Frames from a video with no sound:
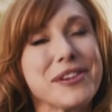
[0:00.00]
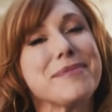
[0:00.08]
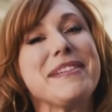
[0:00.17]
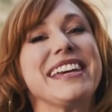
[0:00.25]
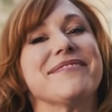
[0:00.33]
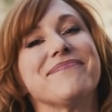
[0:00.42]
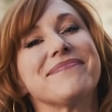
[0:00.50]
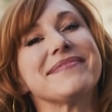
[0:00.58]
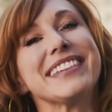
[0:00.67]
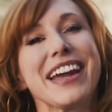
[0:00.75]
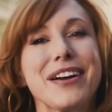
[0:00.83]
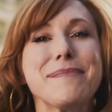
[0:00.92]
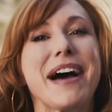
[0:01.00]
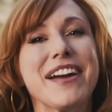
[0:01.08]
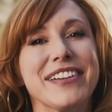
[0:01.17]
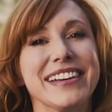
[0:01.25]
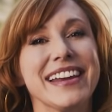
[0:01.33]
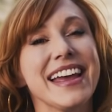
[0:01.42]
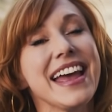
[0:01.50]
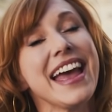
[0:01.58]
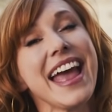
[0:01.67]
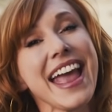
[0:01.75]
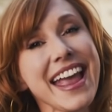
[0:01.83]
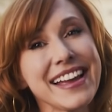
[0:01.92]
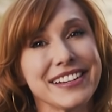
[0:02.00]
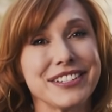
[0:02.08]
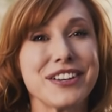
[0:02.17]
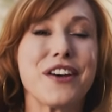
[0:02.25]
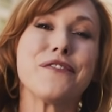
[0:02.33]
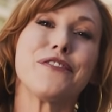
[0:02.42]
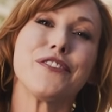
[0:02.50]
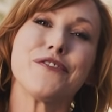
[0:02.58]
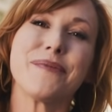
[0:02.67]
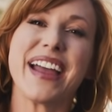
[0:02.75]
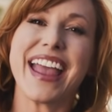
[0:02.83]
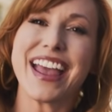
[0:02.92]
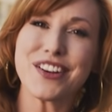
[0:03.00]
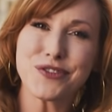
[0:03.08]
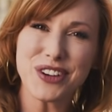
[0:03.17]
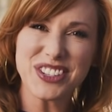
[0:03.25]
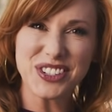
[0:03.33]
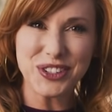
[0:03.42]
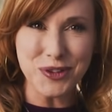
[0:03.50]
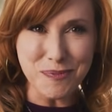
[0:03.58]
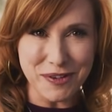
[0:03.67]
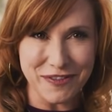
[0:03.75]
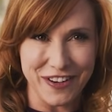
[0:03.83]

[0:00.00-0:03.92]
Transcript: with me, Kari Byron, and a few of my Android super